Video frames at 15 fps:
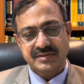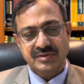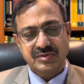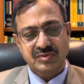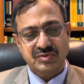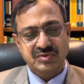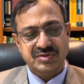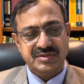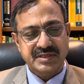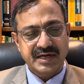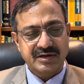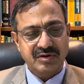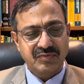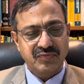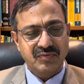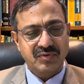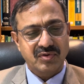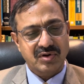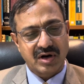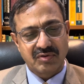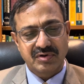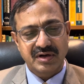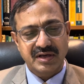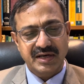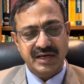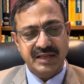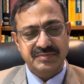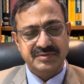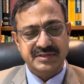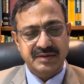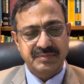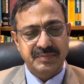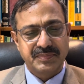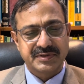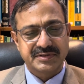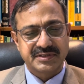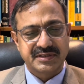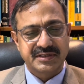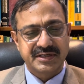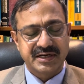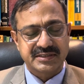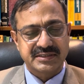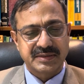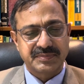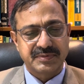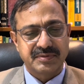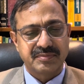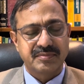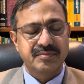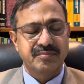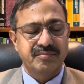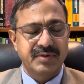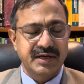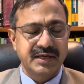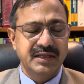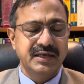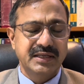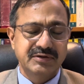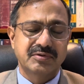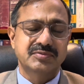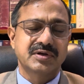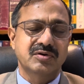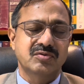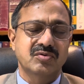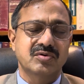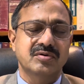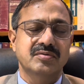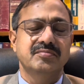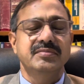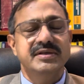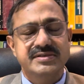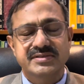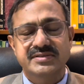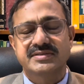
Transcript: to set off or counterclaim shall be presented except by leave of the court. Meaning